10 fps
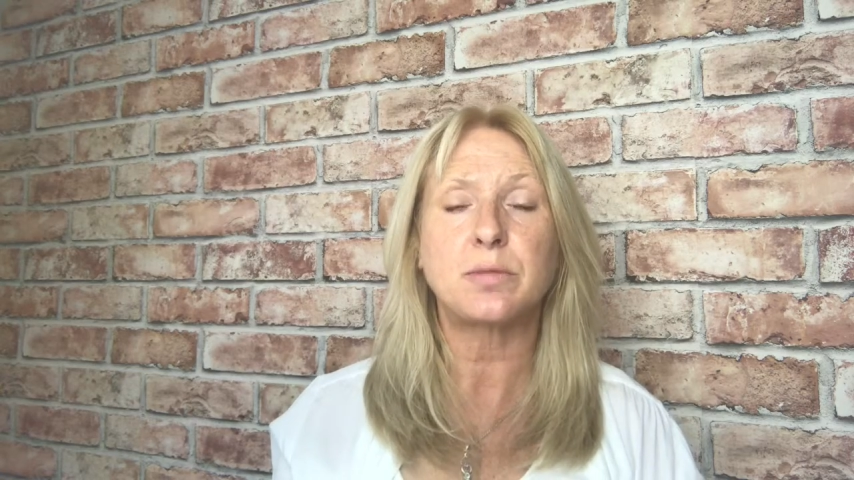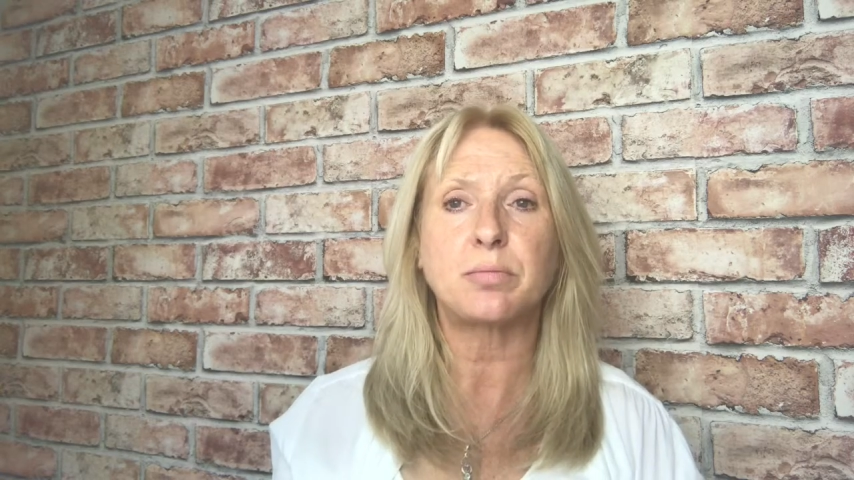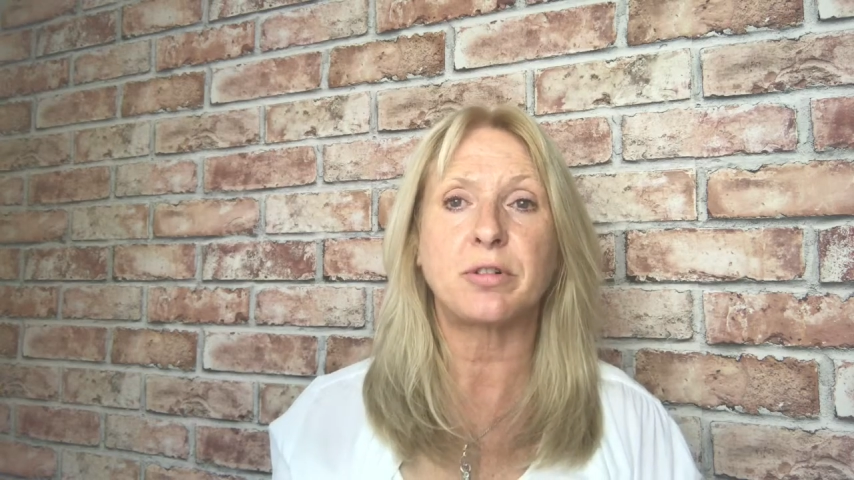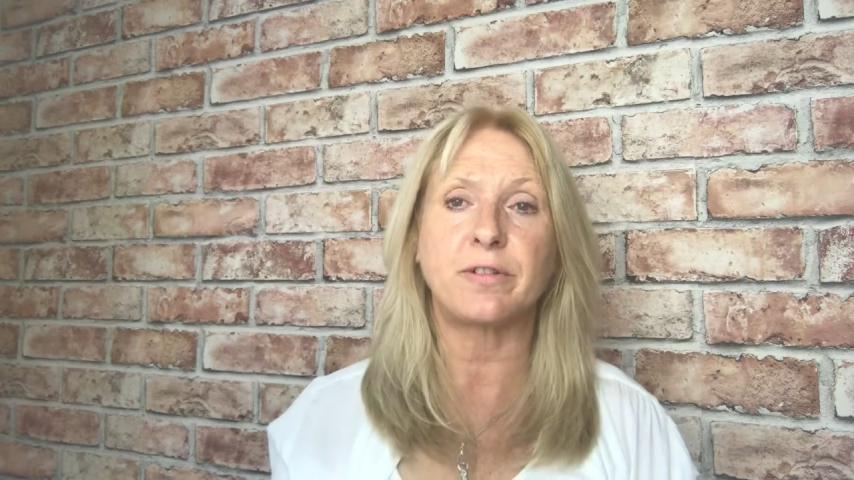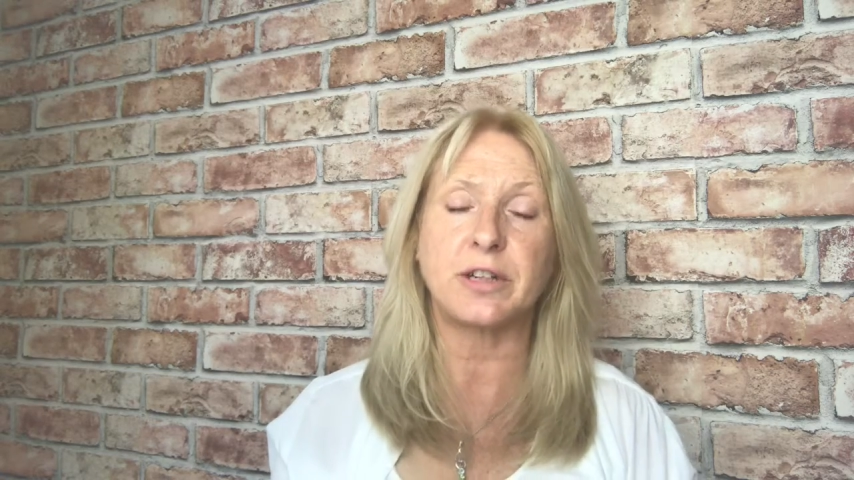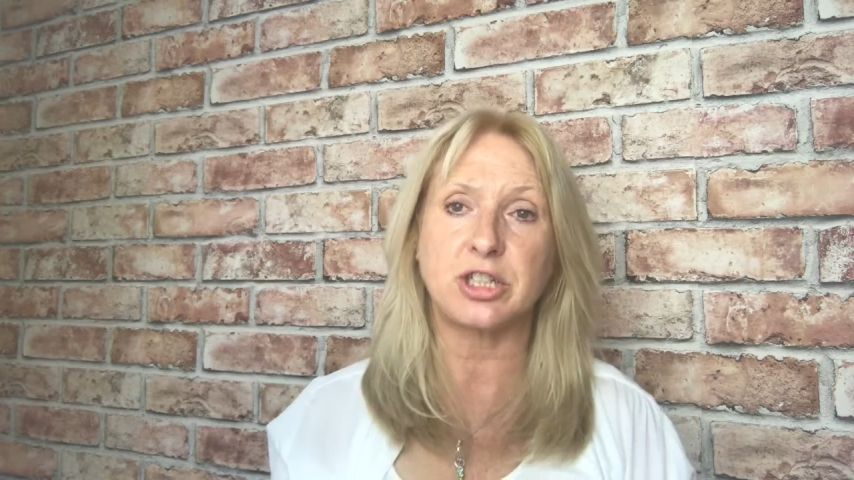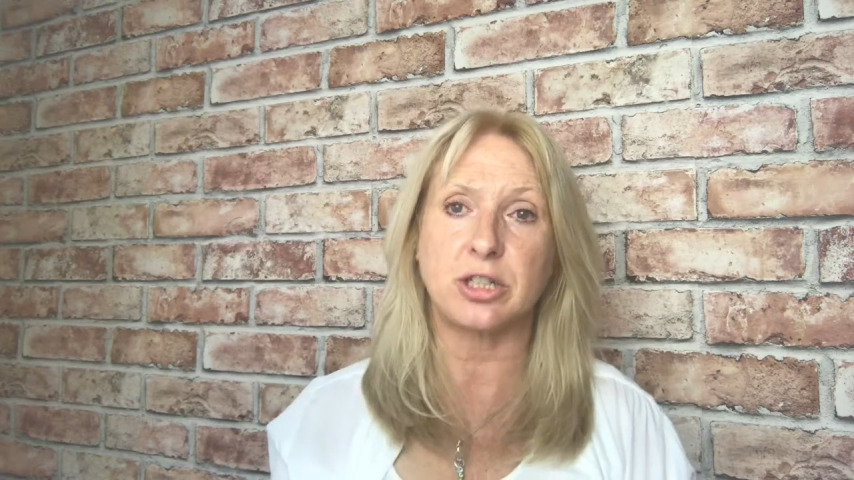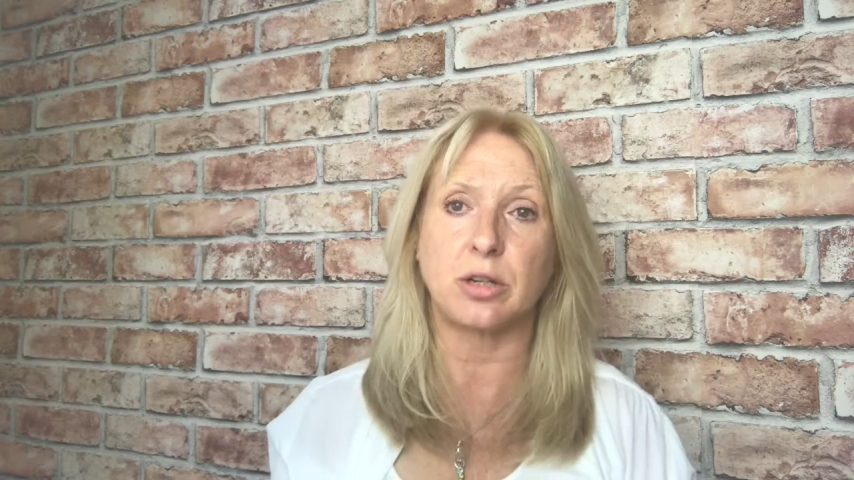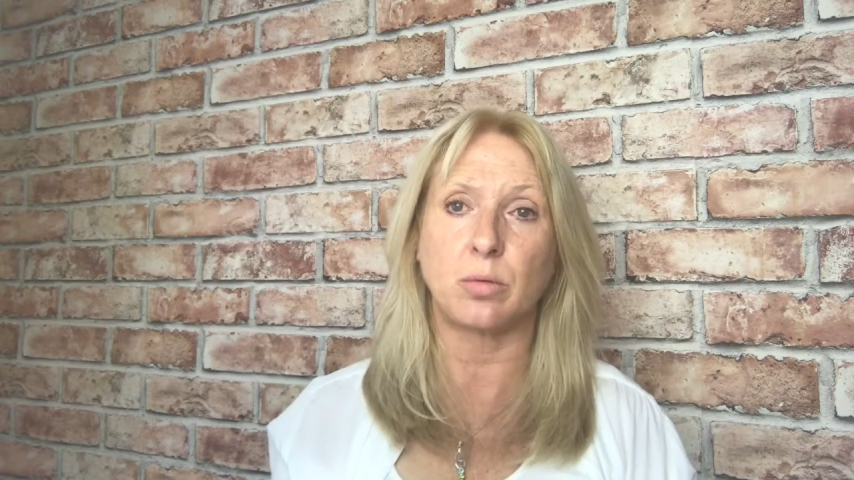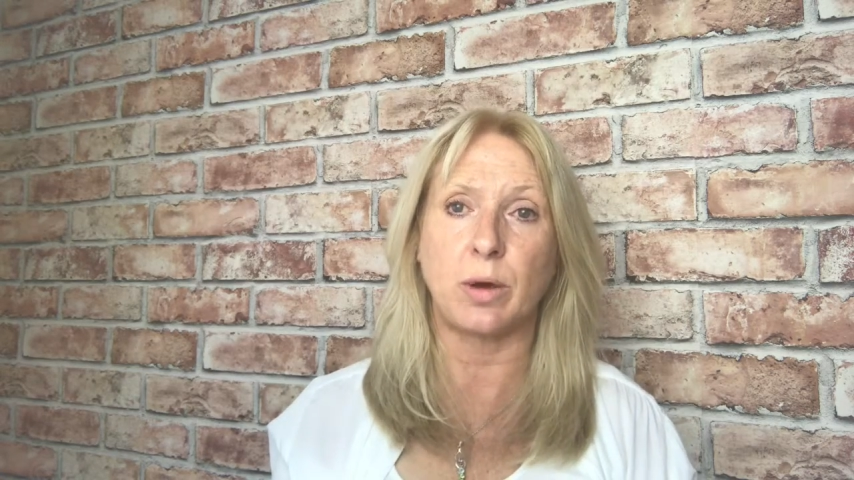
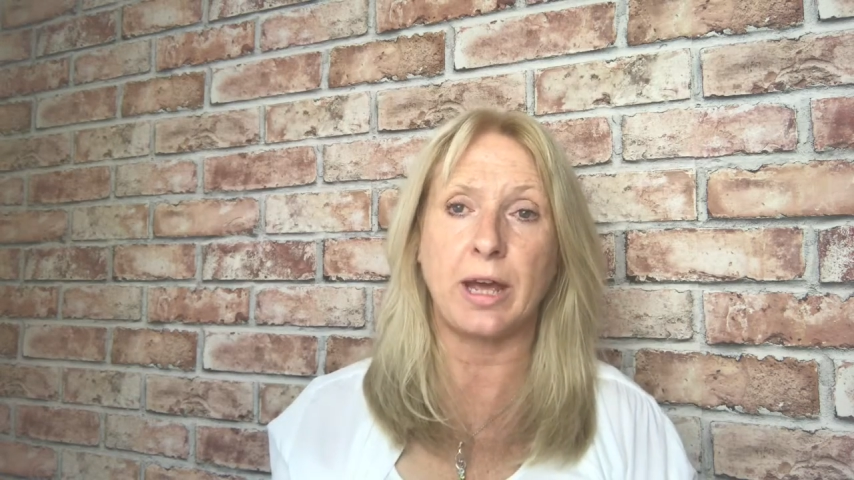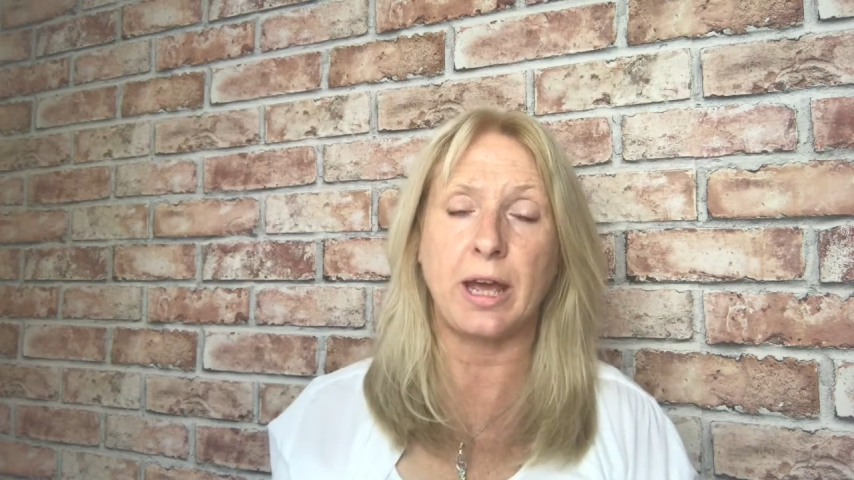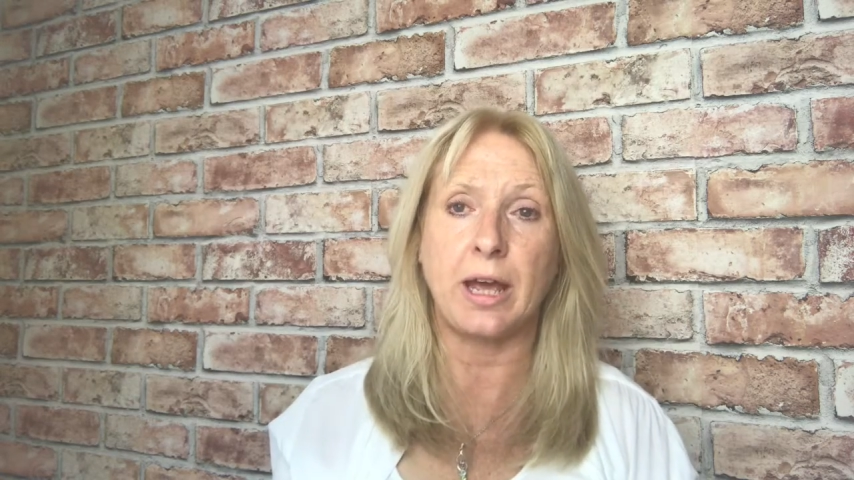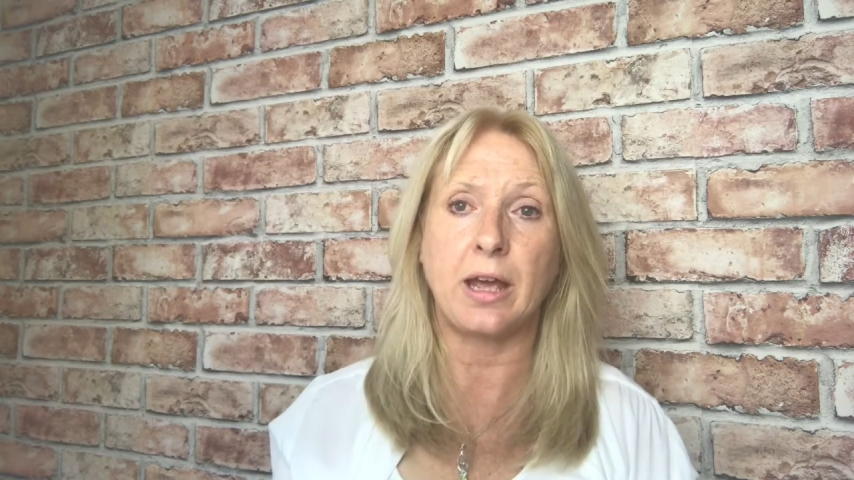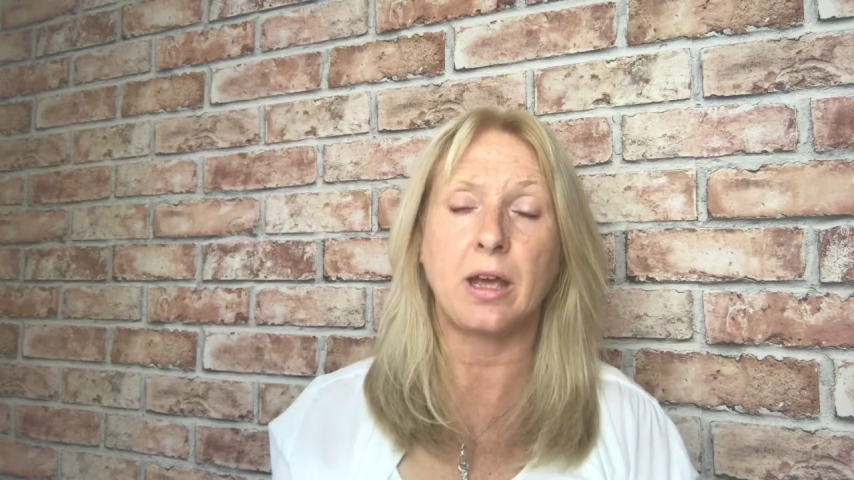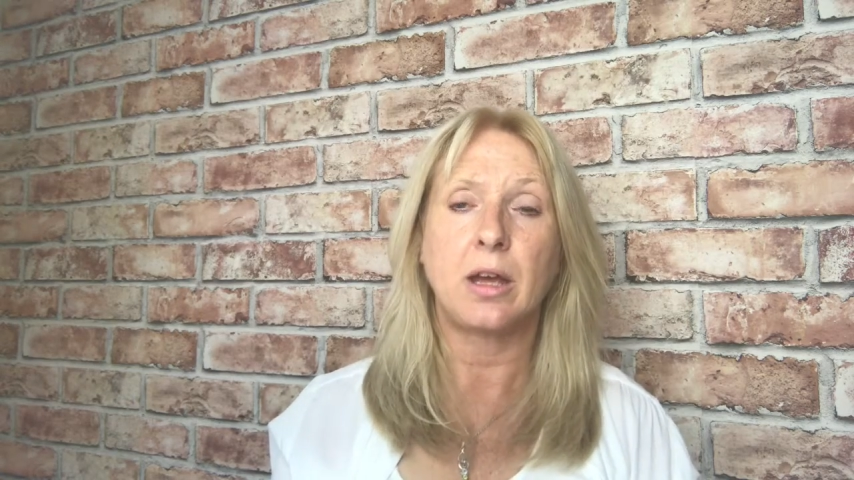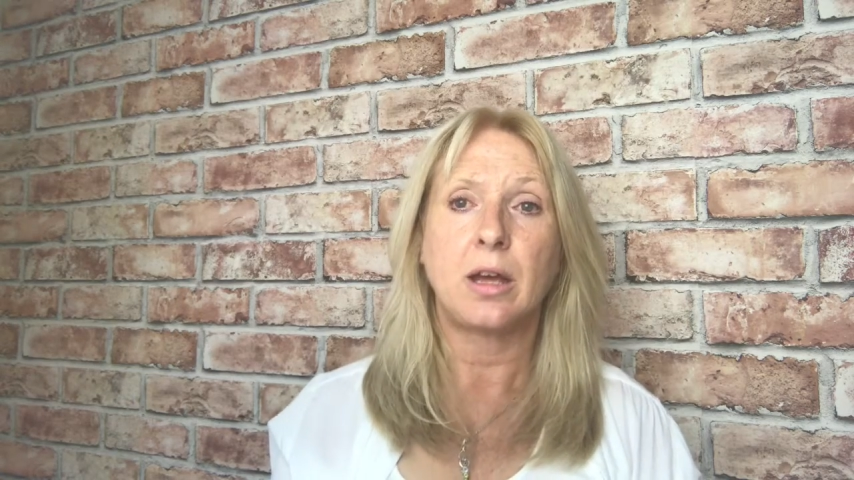professional way